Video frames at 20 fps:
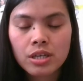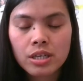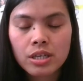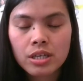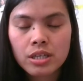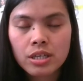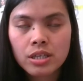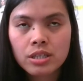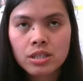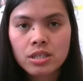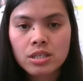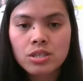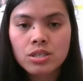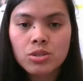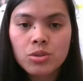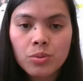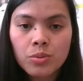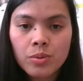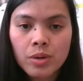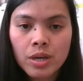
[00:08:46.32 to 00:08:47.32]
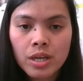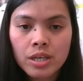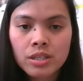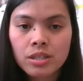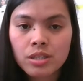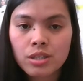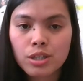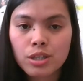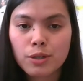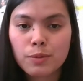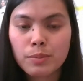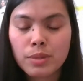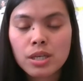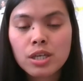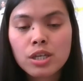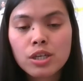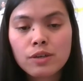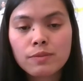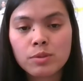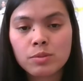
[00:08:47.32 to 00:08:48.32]
it is already their
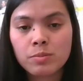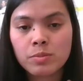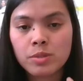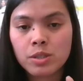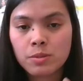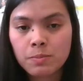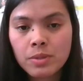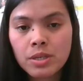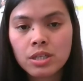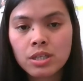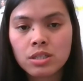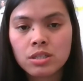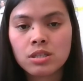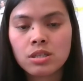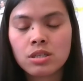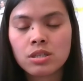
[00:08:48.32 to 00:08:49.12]
medium of speech.